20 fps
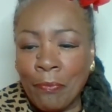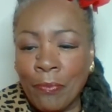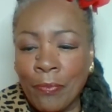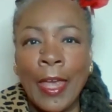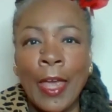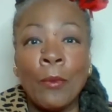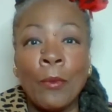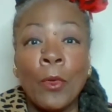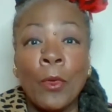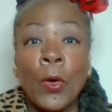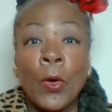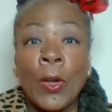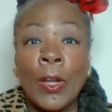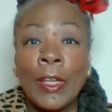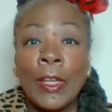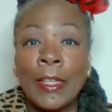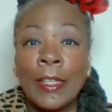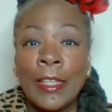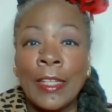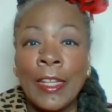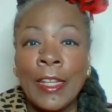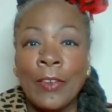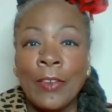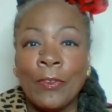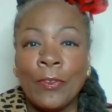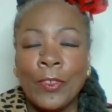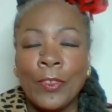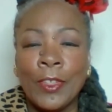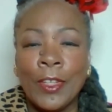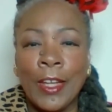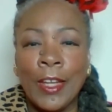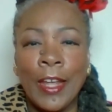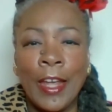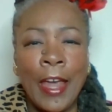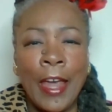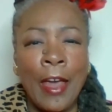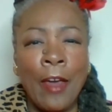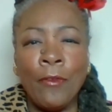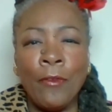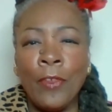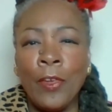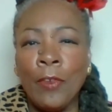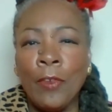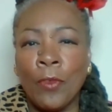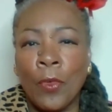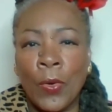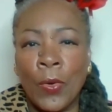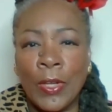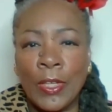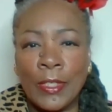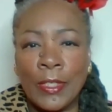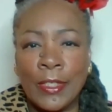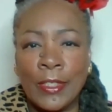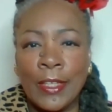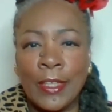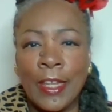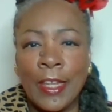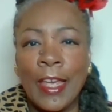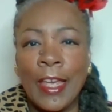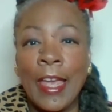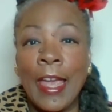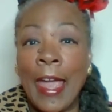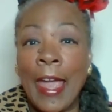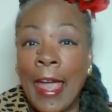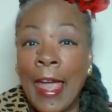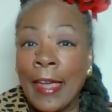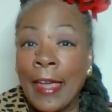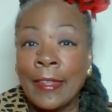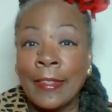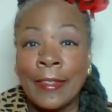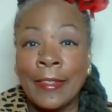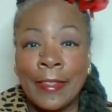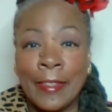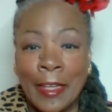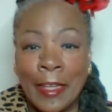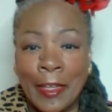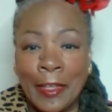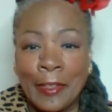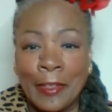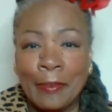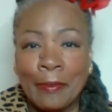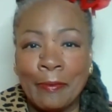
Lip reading: and we're going to lift every voice and sing.